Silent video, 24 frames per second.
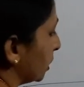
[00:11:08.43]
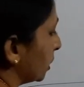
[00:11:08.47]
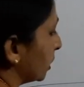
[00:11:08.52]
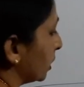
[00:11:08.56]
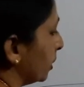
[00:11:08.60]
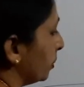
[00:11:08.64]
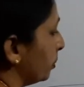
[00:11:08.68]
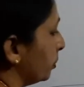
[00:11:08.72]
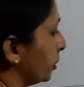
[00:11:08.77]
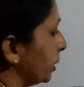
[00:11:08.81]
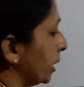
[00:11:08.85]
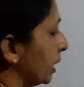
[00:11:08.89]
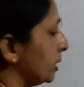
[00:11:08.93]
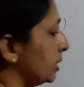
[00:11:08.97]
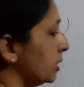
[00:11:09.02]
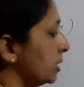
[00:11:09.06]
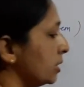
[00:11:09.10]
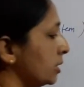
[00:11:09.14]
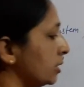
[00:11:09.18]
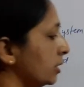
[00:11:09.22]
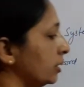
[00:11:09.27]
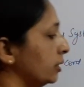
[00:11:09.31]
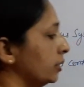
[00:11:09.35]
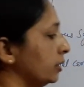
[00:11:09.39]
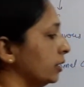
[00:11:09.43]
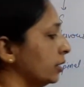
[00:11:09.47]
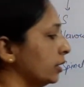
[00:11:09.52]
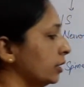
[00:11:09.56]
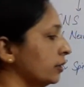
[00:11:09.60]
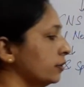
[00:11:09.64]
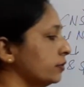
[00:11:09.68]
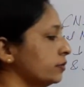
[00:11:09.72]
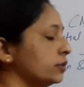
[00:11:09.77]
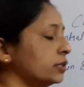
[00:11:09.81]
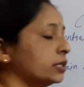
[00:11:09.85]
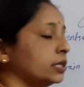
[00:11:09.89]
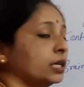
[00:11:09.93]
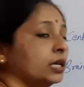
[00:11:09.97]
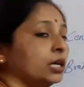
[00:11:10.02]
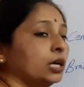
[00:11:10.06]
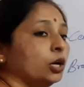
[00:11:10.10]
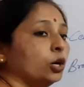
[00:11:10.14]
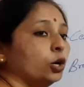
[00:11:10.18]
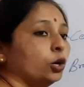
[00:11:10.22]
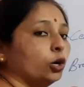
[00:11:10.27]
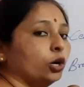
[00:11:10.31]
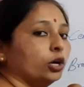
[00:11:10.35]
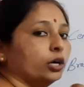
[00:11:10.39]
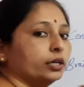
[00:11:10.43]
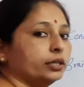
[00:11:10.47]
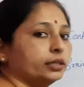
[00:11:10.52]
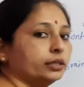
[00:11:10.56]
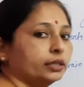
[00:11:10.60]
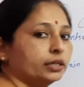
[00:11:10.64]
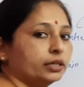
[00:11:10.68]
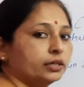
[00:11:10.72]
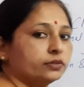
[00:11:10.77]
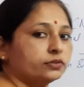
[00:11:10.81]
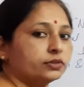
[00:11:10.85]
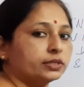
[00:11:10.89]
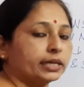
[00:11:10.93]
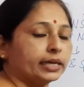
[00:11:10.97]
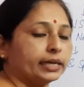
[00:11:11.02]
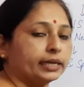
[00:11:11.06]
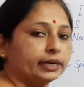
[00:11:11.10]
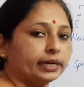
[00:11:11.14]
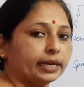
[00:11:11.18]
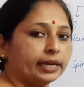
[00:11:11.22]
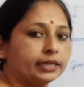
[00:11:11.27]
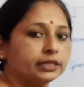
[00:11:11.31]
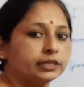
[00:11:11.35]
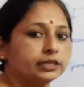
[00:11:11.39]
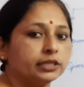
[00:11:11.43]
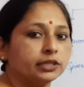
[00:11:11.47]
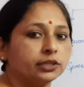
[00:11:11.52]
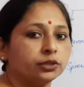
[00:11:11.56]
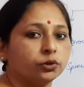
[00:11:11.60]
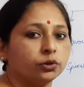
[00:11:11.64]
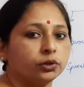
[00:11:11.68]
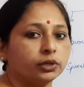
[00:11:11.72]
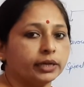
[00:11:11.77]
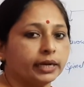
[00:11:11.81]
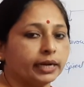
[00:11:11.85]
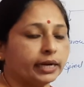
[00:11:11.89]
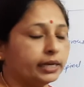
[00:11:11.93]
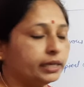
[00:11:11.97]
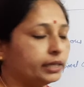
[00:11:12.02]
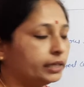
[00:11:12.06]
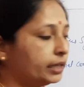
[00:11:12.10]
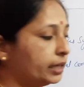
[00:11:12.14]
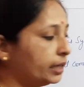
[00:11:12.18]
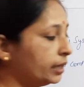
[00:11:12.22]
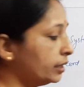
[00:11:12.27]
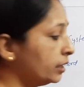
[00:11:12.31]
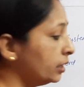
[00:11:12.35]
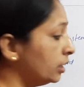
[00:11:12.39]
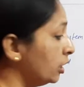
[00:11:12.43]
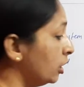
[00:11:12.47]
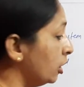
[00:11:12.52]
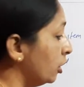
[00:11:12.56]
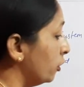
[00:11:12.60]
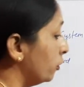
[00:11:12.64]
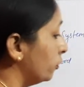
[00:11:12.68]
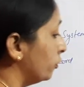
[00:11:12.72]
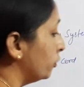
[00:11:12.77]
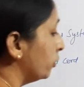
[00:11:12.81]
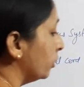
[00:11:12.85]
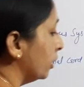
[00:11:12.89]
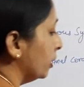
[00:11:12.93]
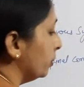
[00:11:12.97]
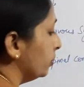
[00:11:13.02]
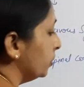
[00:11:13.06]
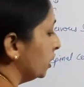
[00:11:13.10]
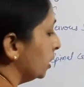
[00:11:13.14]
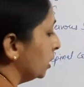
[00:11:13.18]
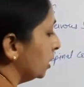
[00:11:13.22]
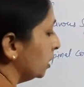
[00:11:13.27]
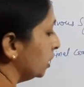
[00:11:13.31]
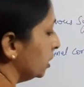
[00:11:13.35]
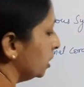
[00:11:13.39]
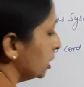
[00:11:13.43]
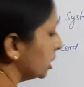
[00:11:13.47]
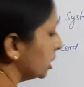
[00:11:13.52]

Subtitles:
comprises the nerves or nerves arising or ending from the